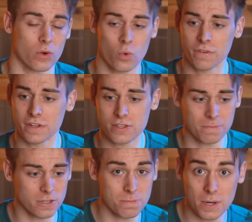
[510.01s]
or if it's
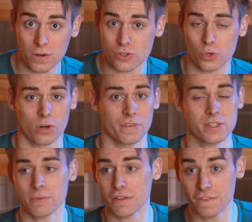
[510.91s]
something spiritual, or if
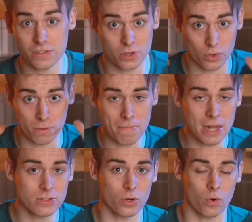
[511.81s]
it's something physical or
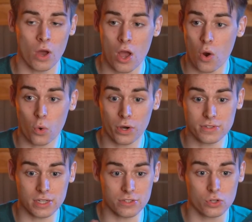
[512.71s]
mental, or
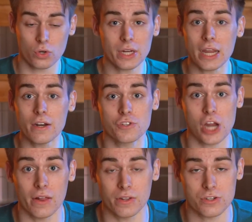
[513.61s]
it's a creative
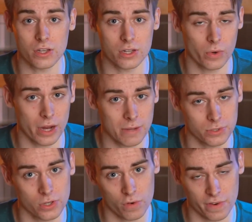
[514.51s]
challenge that you were
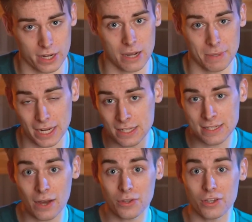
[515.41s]
able to overcome. And I can
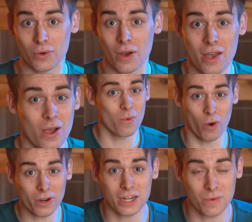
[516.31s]
tell you,
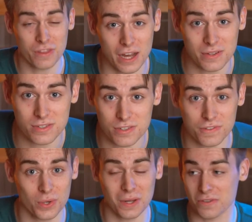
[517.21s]
working with thousands of
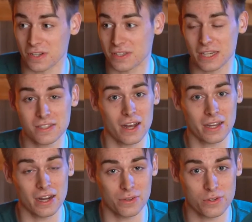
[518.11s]
creators on
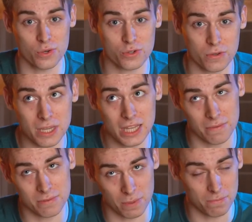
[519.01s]
TikTok and other social
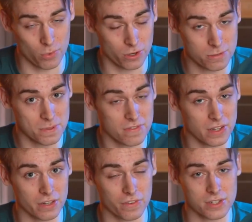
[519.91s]
mediums, but more
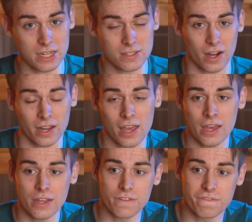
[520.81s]
specifically for TikTok,
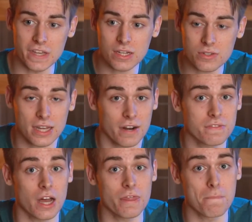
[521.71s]
the videos that
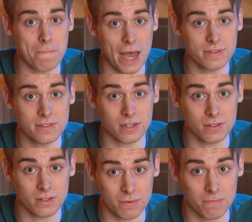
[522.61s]
have done the best,
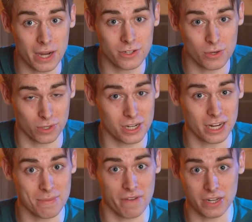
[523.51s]
and mind you, we're
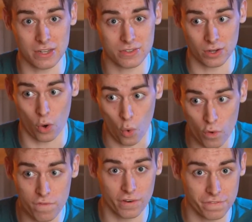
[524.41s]
talking about videos that are
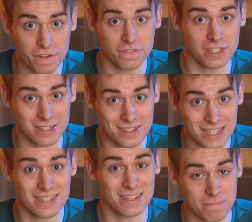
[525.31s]
over 50 to
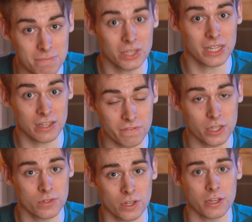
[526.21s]
60 million
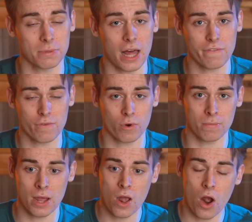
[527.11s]
views on the
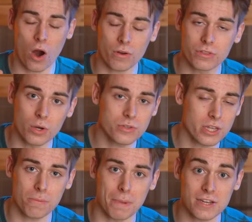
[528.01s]
platform, are those
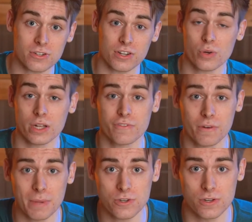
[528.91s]
that are based on
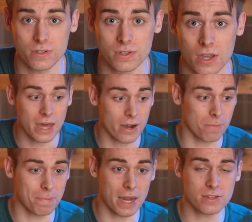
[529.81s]
transformations, that
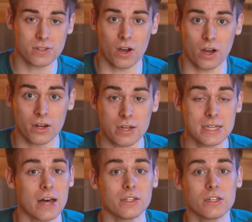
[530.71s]
are based on
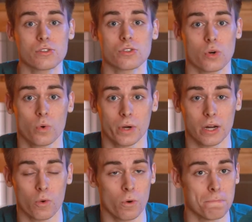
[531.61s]
telling a
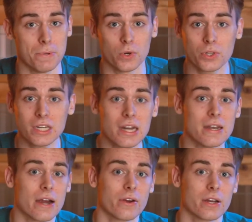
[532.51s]
story or building a
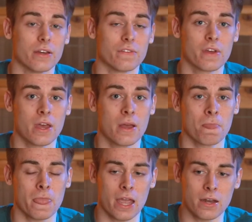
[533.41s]
narrative.
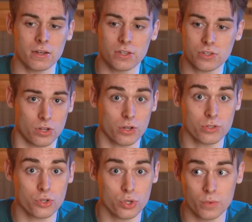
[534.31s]
And this is
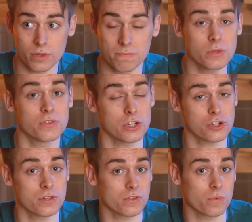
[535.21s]
also true with
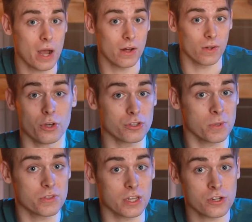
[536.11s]
musicians as well. Those
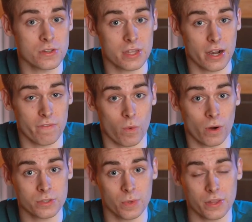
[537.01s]
musicians that I've
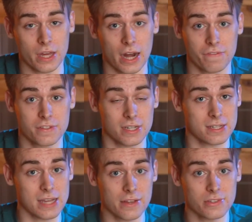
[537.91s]
worked with that have
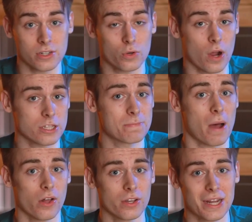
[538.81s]
success in
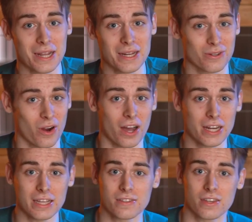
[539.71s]
cross-pollinating their
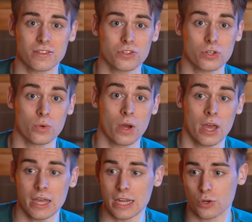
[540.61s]
audiences to
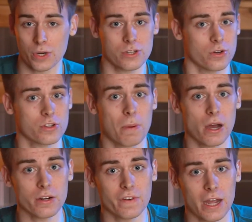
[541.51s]
increase their
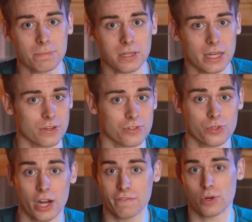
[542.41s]
Spotify plays or
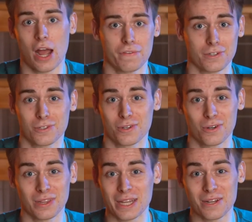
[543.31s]
drive traffic to
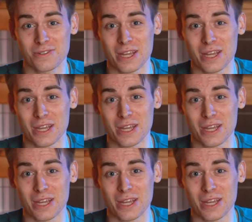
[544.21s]
their latest